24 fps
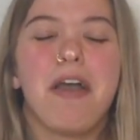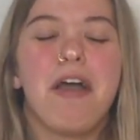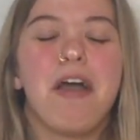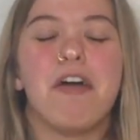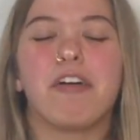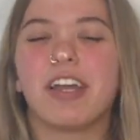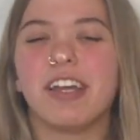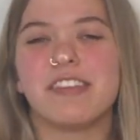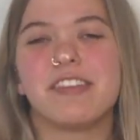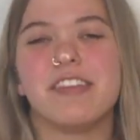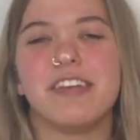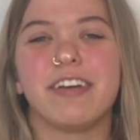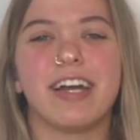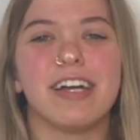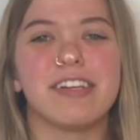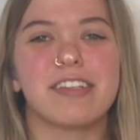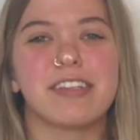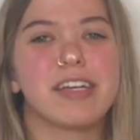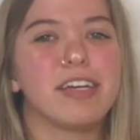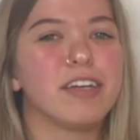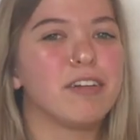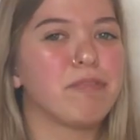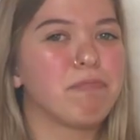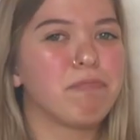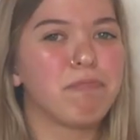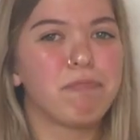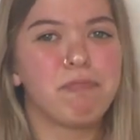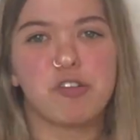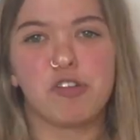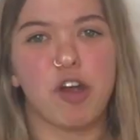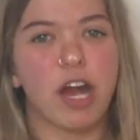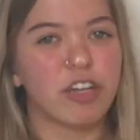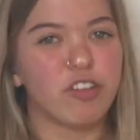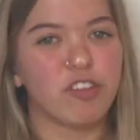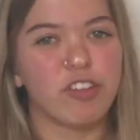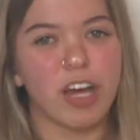Okay, so you guys can
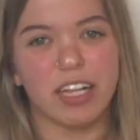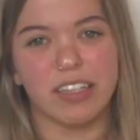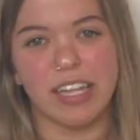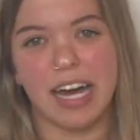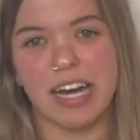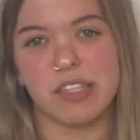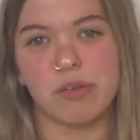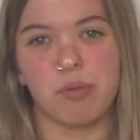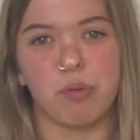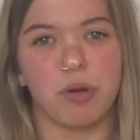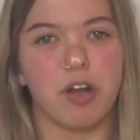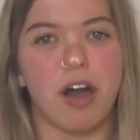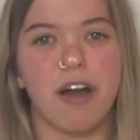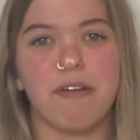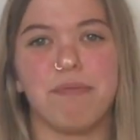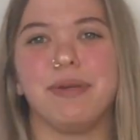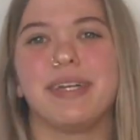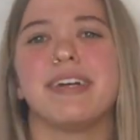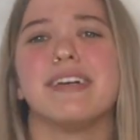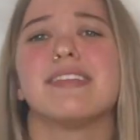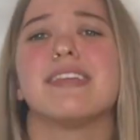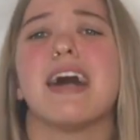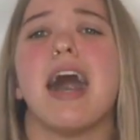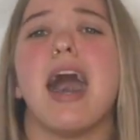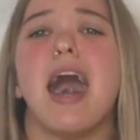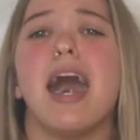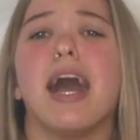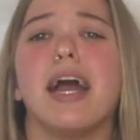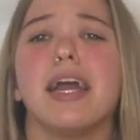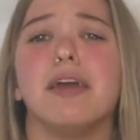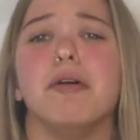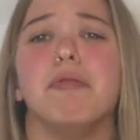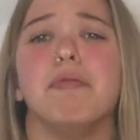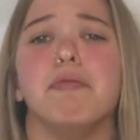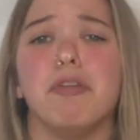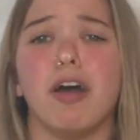scratch that last one off because I
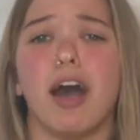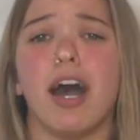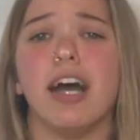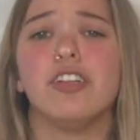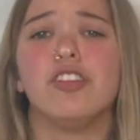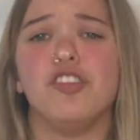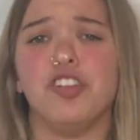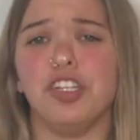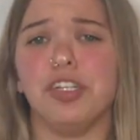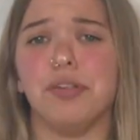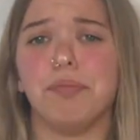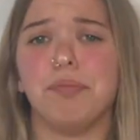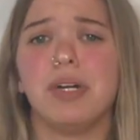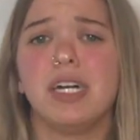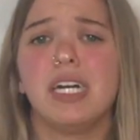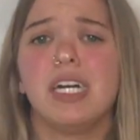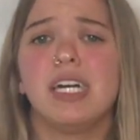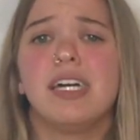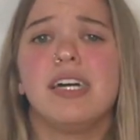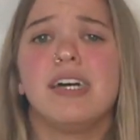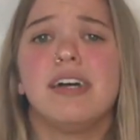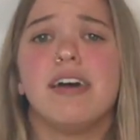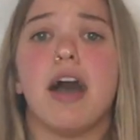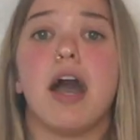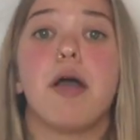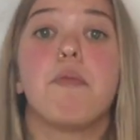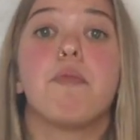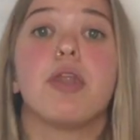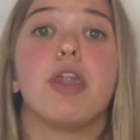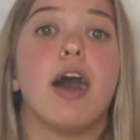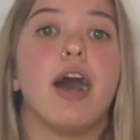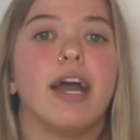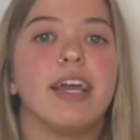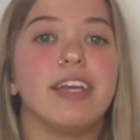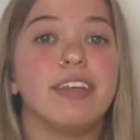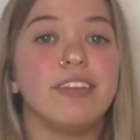am not cheap. I've been
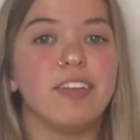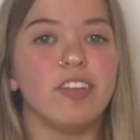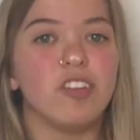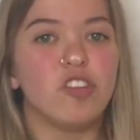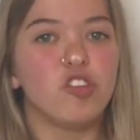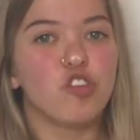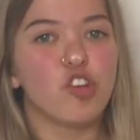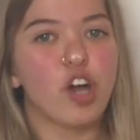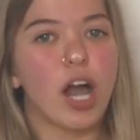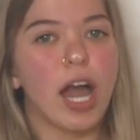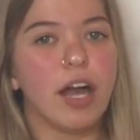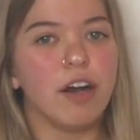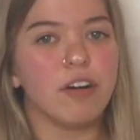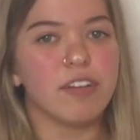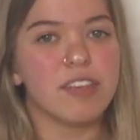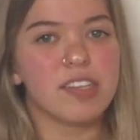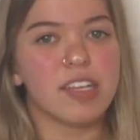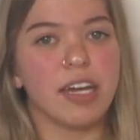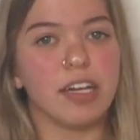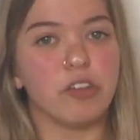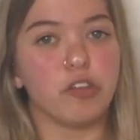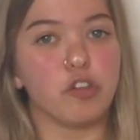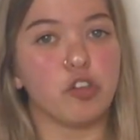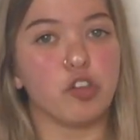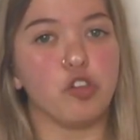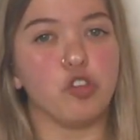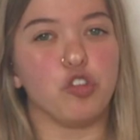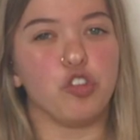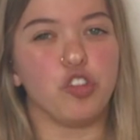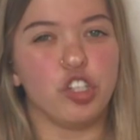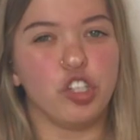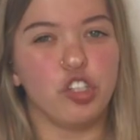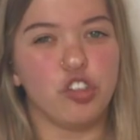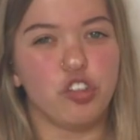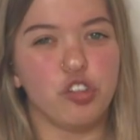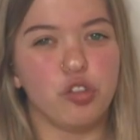eyeing these child-sized
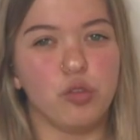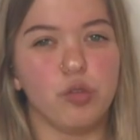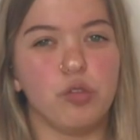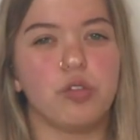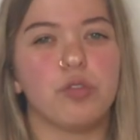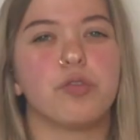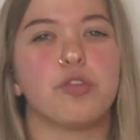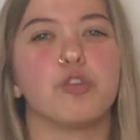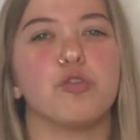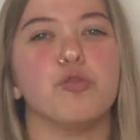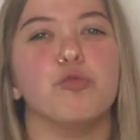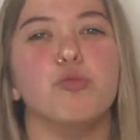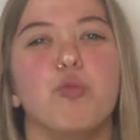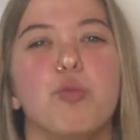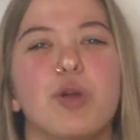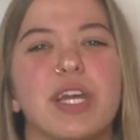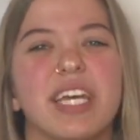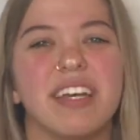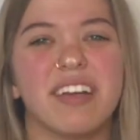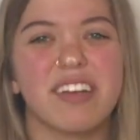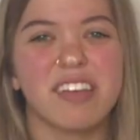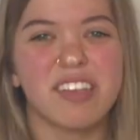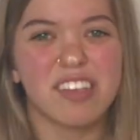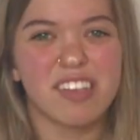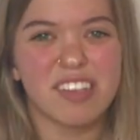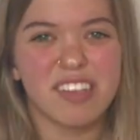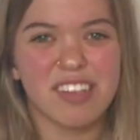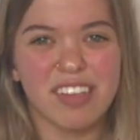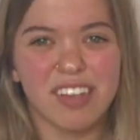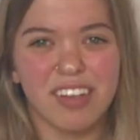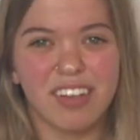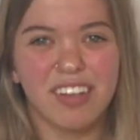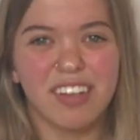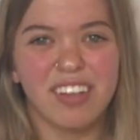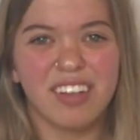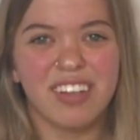Gucci shoes for weeks.
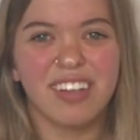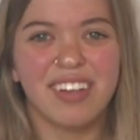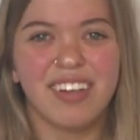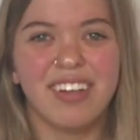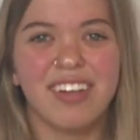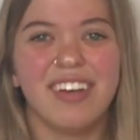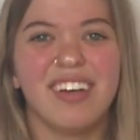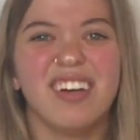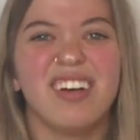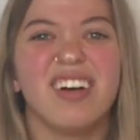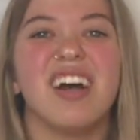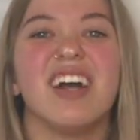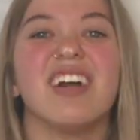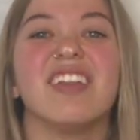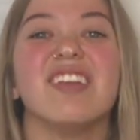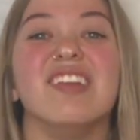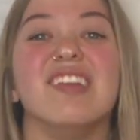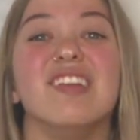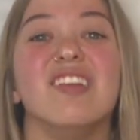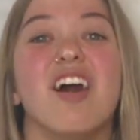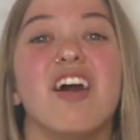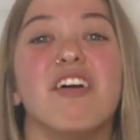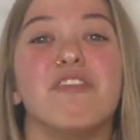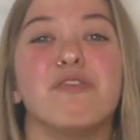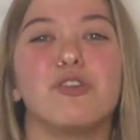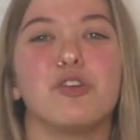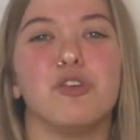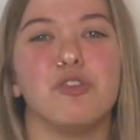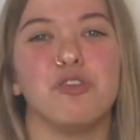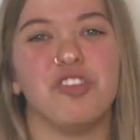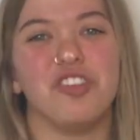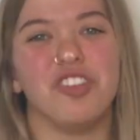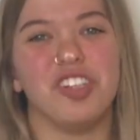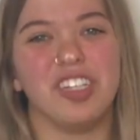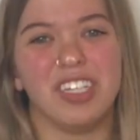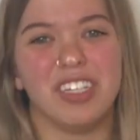I love
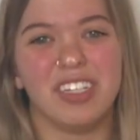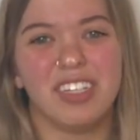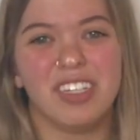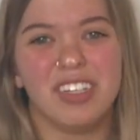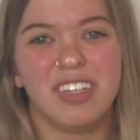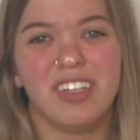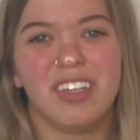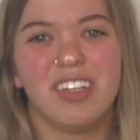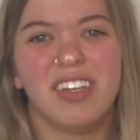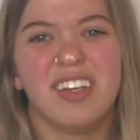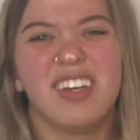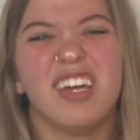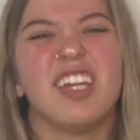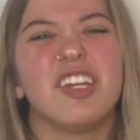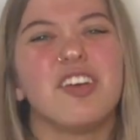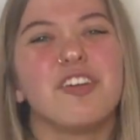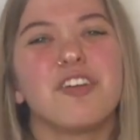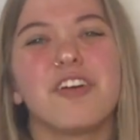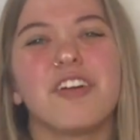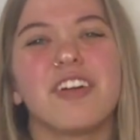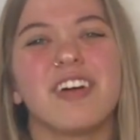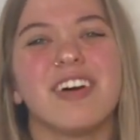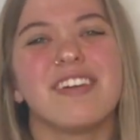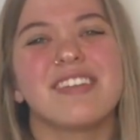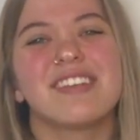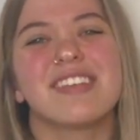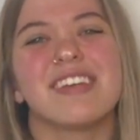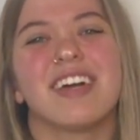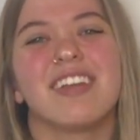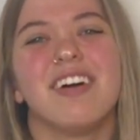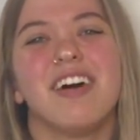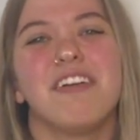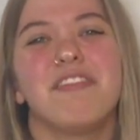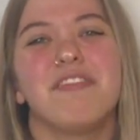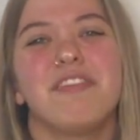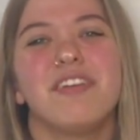Gucci. And you know what else I
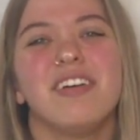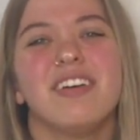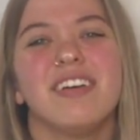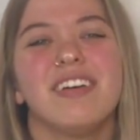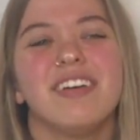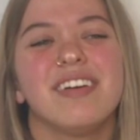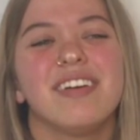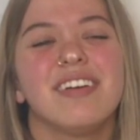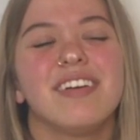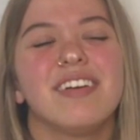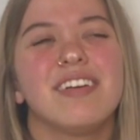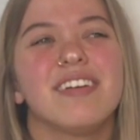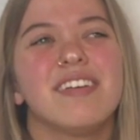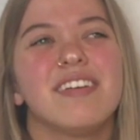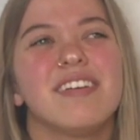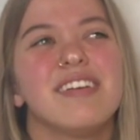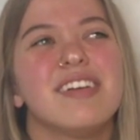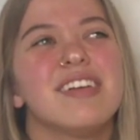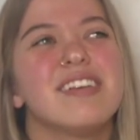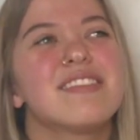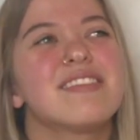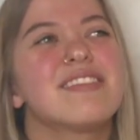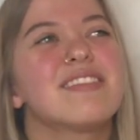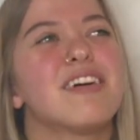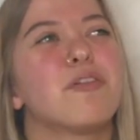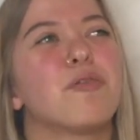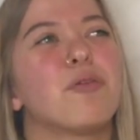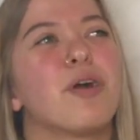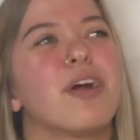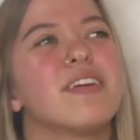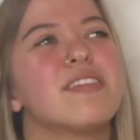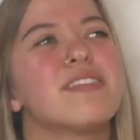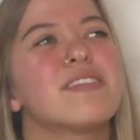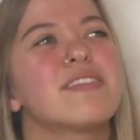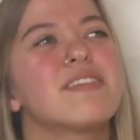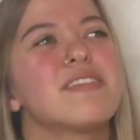love?
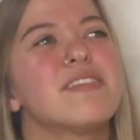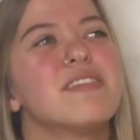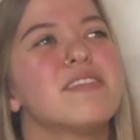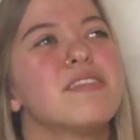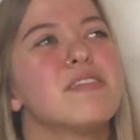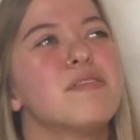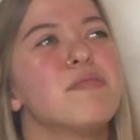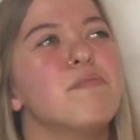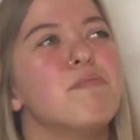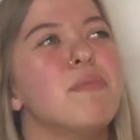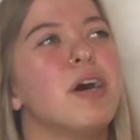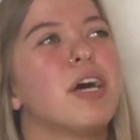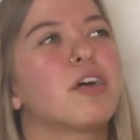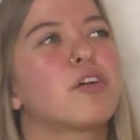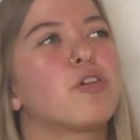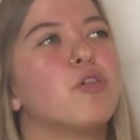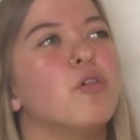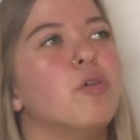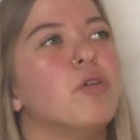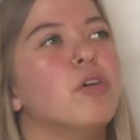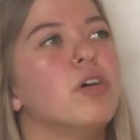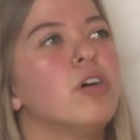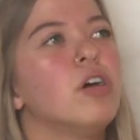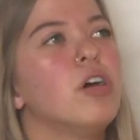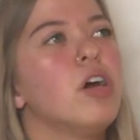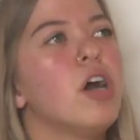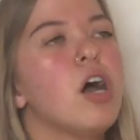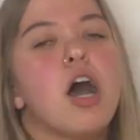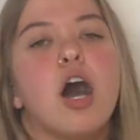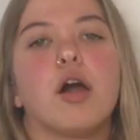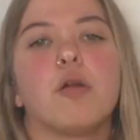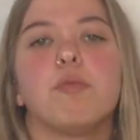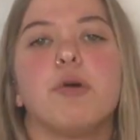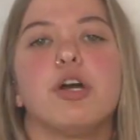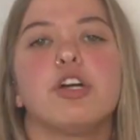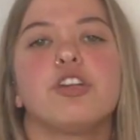Sunrise Medical
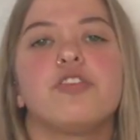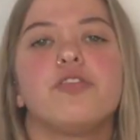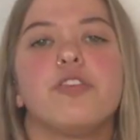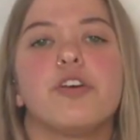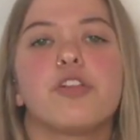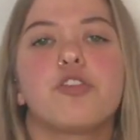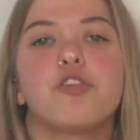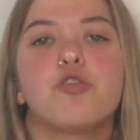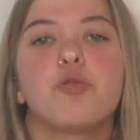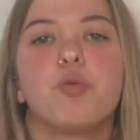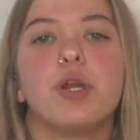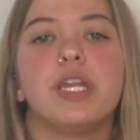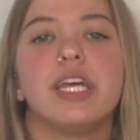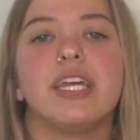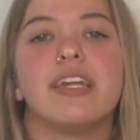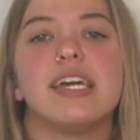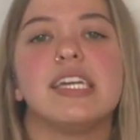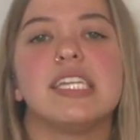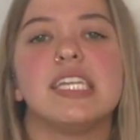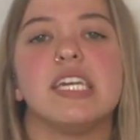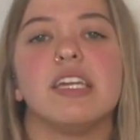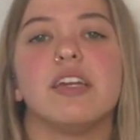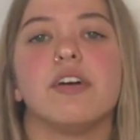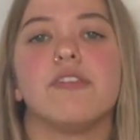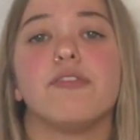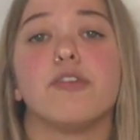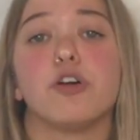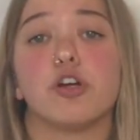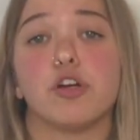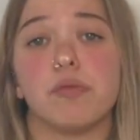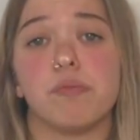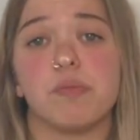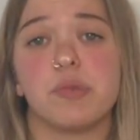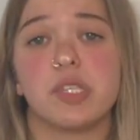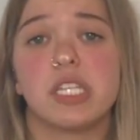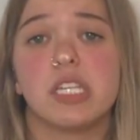on March 5th, 2019
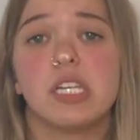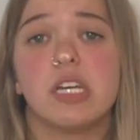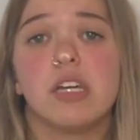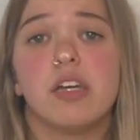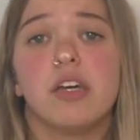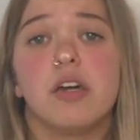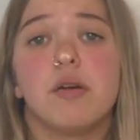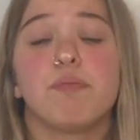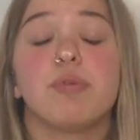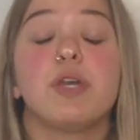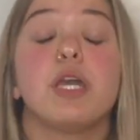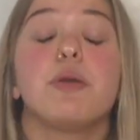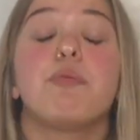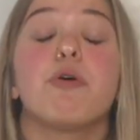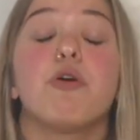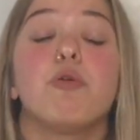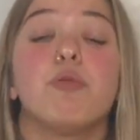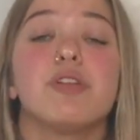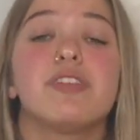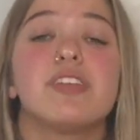affirms, people with